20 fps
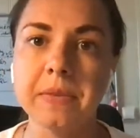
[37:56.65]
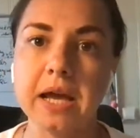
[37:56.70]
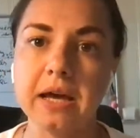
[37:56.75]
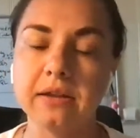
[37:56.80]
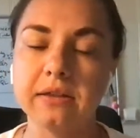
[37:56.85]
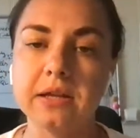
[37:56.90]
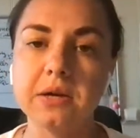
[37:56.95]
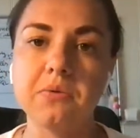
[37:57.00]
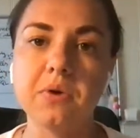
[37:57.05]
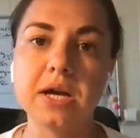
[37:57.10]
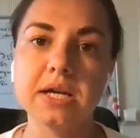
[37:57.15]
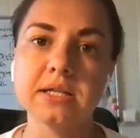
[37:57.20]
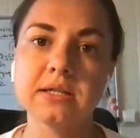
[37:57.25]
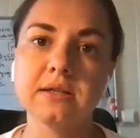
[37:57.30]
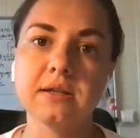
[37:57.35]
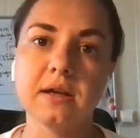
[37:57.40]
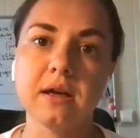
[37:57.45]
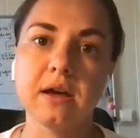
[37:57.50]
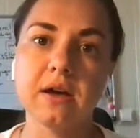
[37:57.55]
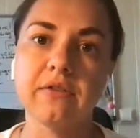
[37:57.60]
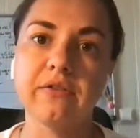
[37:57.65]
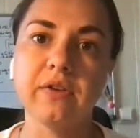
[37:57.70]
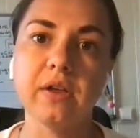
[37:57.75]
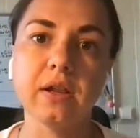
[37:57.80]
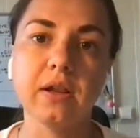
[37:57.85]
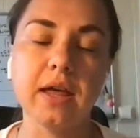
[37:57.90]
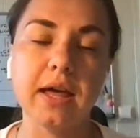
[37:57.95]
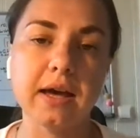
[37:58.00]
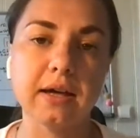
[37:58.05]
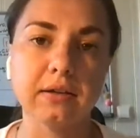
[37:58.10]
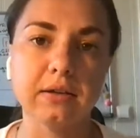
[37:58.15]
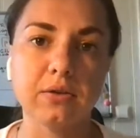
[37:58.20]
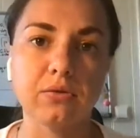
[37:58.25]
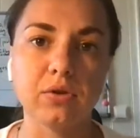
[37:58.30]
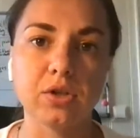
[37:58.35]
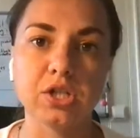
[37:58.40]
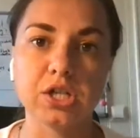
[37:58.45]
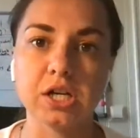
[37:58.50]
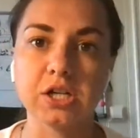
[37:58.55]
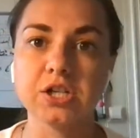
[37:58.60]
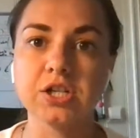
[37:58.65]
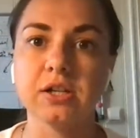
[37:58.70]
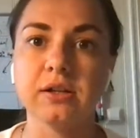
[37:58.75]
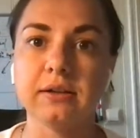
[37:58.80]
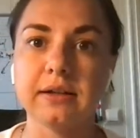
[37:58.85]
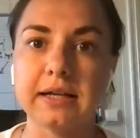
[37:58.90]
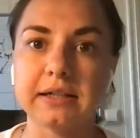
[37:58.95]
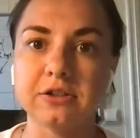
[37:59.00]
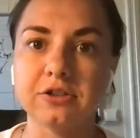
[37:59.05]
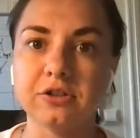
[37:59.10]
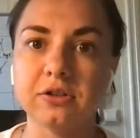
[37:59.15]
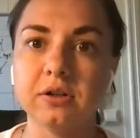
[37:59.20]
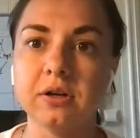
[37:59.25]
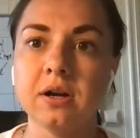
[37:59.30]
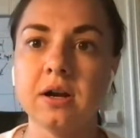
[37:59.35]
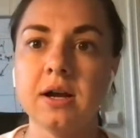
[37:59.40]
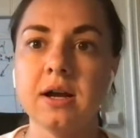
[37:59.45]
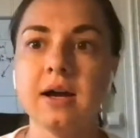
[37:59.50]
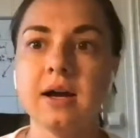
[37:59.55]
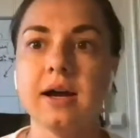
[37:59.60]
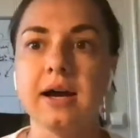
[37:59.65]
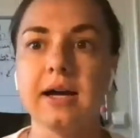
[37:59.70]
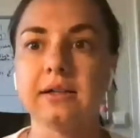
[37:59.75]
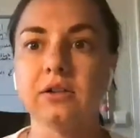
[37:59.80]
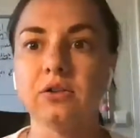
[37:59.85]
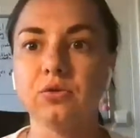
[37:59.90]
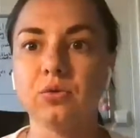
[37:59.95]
and the rest will get a rejection letter. And it